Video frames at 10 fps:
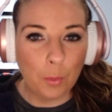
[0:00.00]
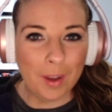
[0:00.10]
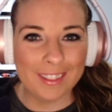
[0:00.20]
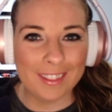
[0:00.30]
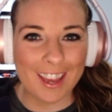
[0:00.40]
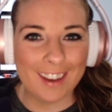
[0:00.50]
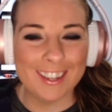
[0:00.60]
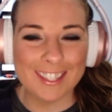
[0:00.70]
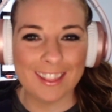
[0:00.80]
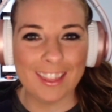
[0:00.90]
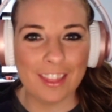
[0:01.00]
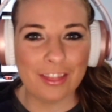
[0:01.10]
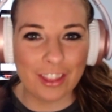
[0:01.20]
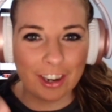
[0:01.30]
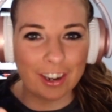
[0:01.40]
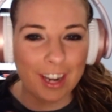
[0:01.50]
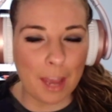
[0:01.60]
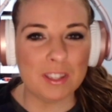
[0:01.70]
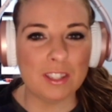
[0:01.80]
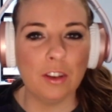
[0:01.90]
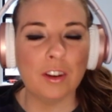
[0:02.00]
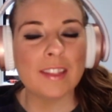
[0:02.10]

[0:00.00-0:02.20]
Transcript: Well, that was the third episode of